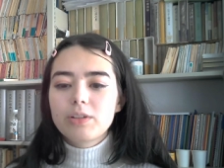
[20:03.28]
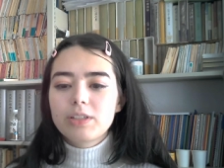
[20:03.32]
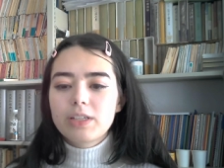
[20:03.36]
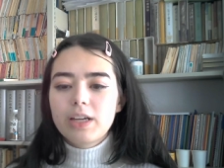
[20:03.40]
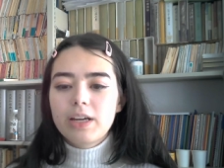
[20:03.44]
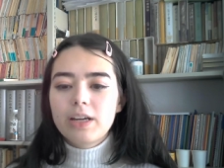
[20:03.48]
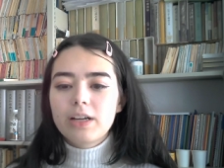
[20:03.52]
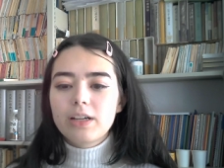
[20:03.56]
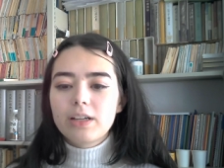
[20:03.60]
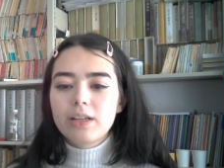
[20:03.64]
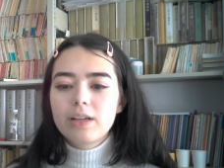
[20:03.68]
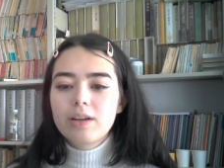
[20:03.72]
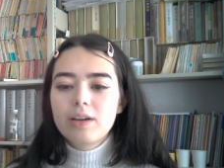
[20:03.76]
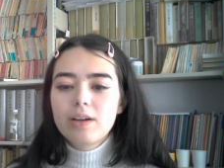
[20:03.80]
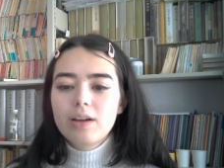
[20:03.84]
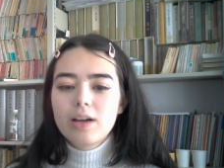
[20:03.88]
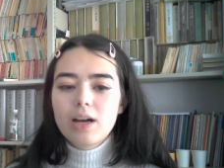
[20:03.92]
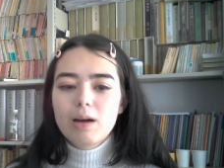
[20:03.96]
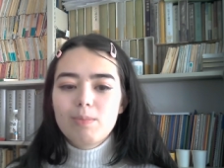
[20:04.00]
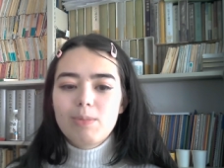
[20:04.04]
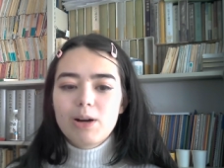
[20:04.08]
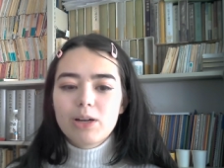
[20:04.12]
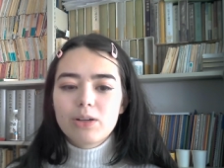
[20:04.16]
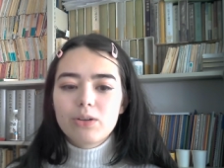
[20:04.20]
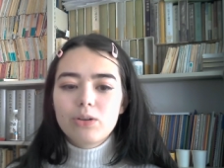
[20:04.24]
tale
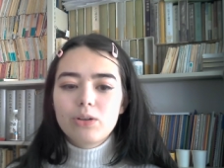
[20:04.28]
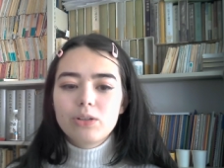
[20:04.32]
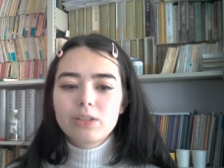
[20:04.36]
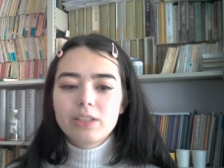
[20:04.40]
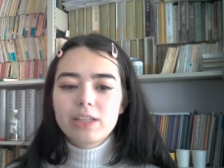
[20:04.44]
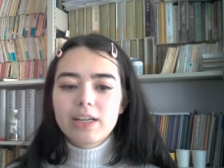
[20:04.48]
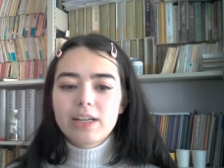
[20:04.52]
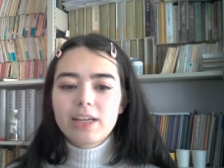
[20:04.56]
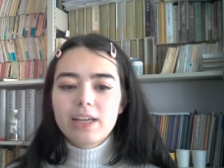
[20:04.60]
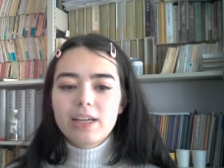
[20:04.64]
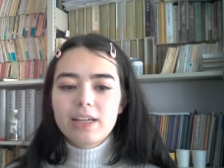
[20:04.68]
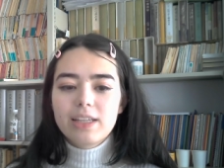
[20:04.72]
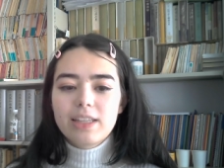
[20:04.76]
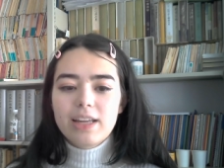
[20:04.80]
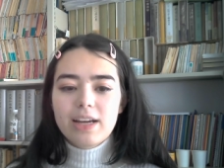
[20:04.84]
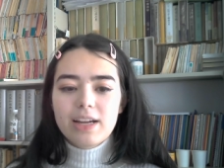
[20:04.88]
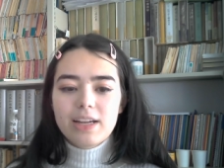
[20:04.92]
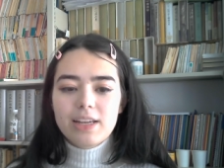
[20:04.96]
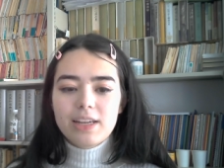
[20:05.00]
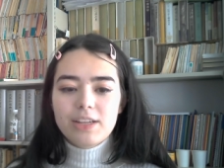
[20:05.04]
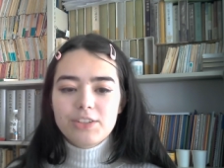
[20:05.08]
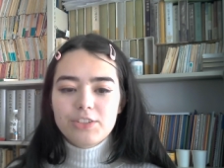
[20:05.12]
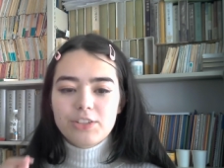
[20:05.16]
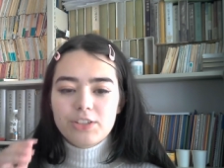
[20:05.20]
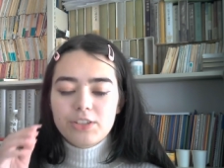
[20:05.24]
about Otake
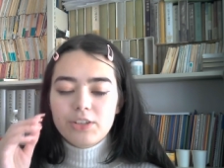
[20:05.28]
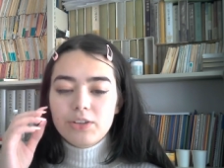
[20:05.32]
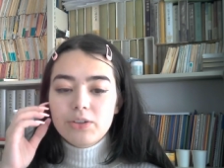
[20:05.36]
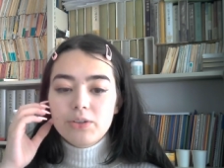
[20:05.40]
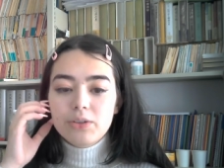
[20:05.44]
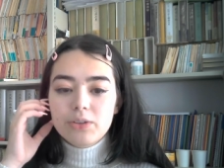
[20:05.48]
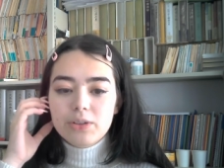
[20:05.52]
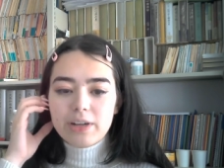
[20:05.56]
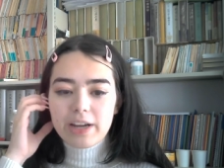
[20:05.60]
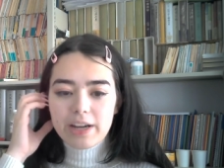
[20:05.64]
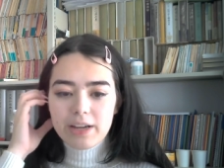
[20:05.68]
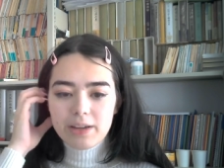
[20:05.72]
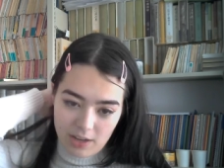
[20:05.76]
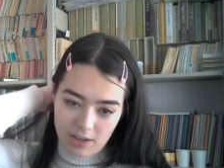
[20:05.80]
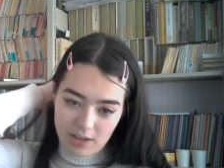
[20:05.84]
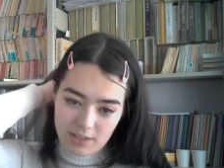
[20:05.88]
Dainichi Nyorai.